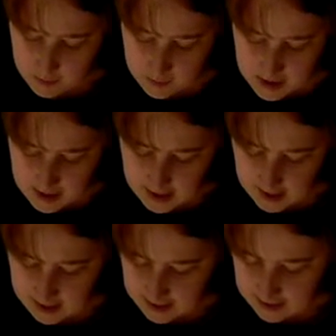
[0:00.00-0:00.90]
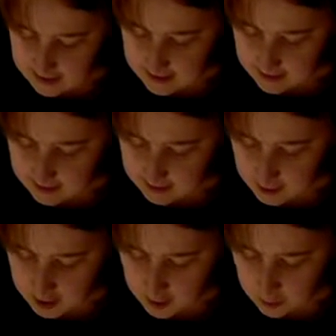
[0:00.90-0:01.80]
making it
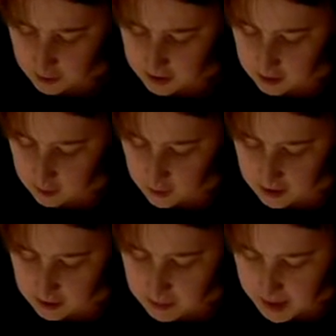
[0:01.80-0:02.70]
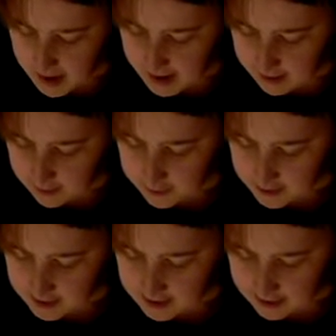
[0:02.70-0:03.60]
look really, really bad for
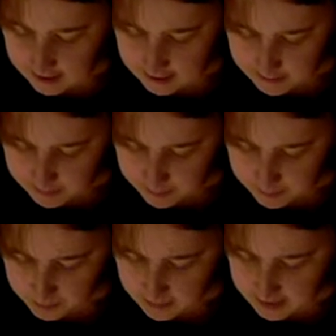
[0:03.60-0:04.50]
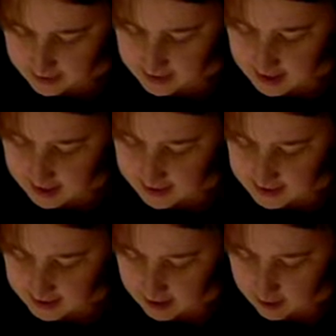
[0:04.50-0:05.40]
a second. It's kind of
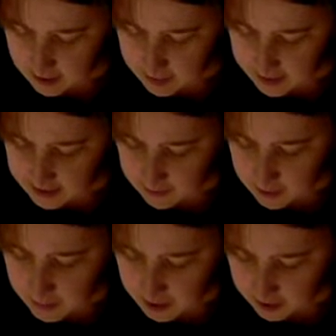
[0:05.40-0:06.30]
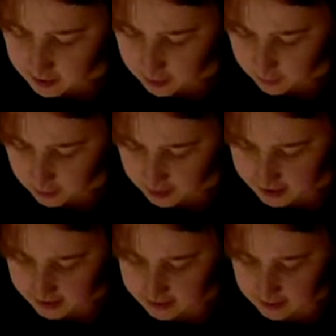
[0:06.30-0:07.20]
scary because if you put a lot of work
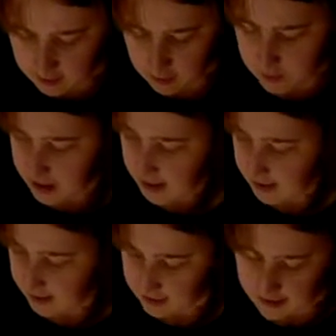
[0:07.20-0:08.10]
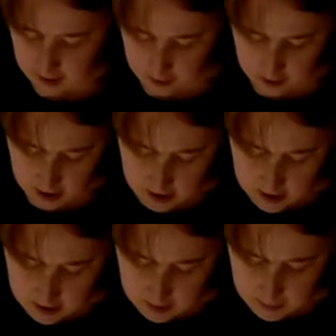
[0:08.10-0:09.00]
into painting
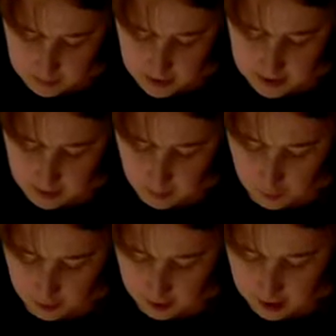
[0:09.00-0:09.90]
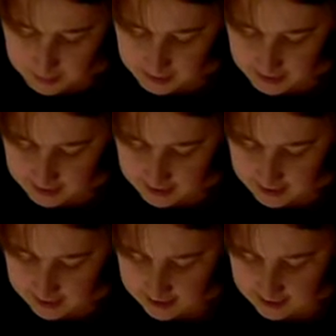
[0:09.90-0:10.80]
it more complicated
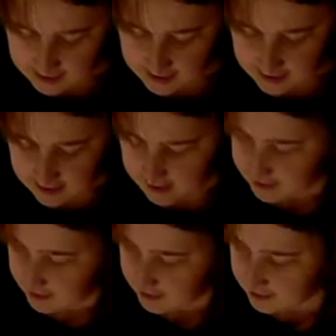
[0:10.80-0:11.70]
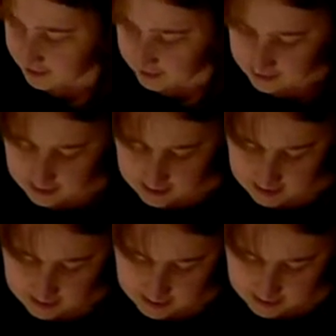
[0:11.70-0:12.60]
than this, then this is just
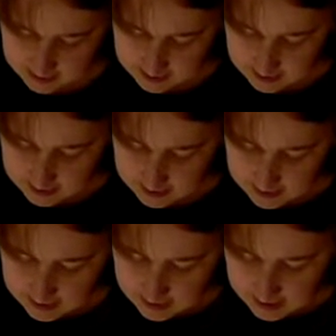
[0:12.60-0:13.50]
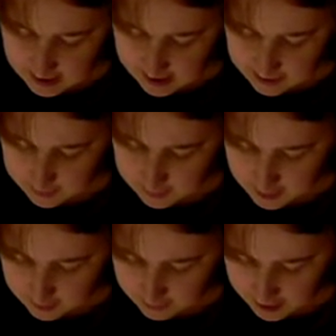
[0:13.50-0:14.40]
kind of
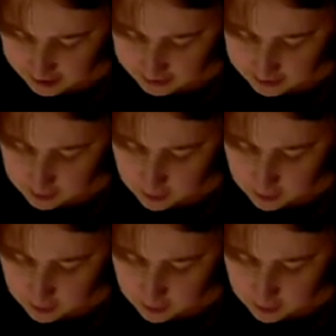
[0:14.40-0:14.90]
nerve-wracking.